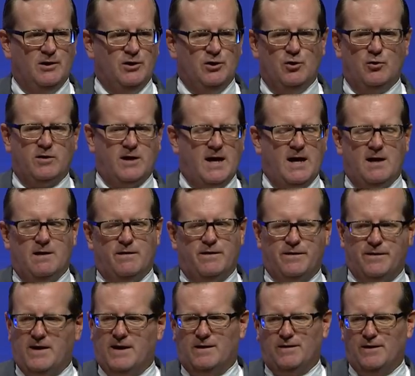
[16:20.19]
you can't
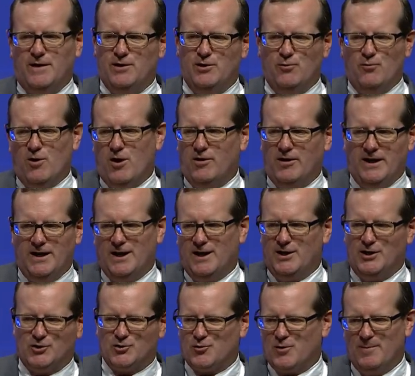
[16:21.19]
think that you already
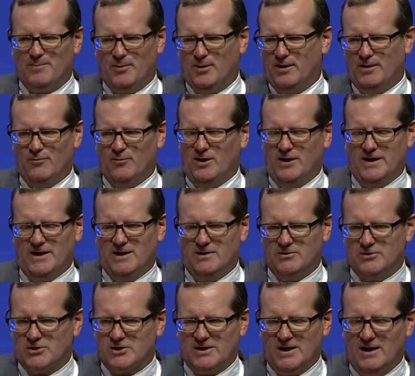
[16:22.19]
hit a triple and really
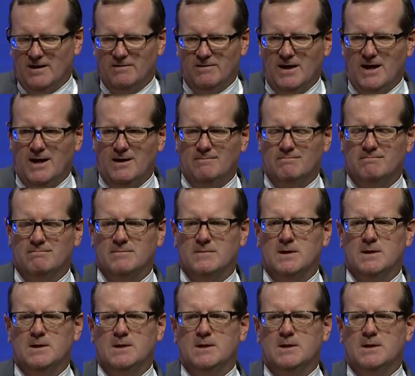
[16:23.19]
understand that.